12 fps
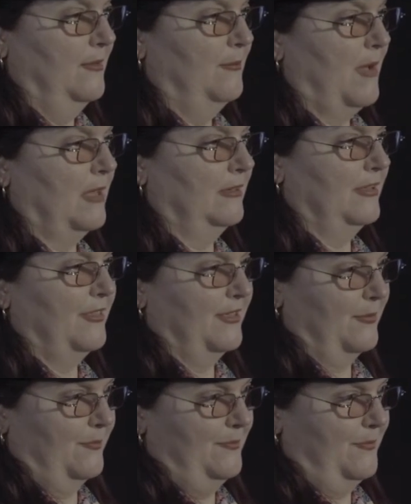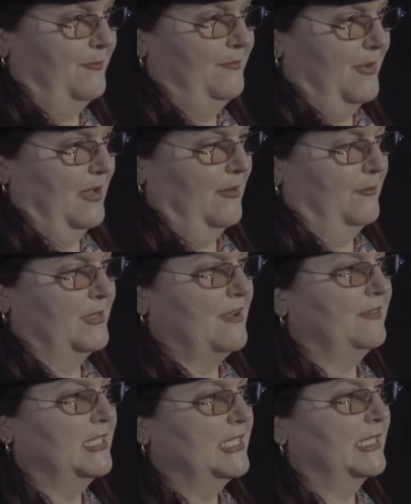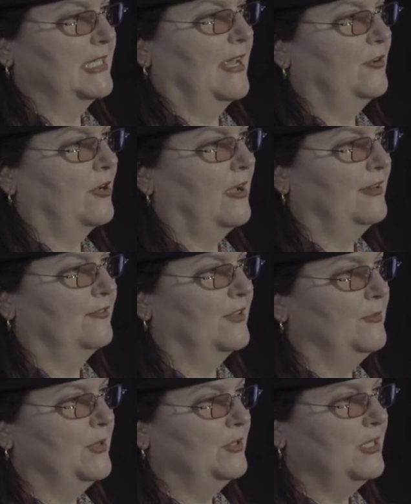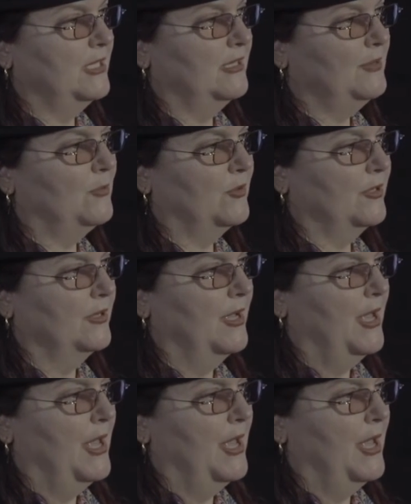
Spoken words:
monolithic benevolent dictator kind of community anymore,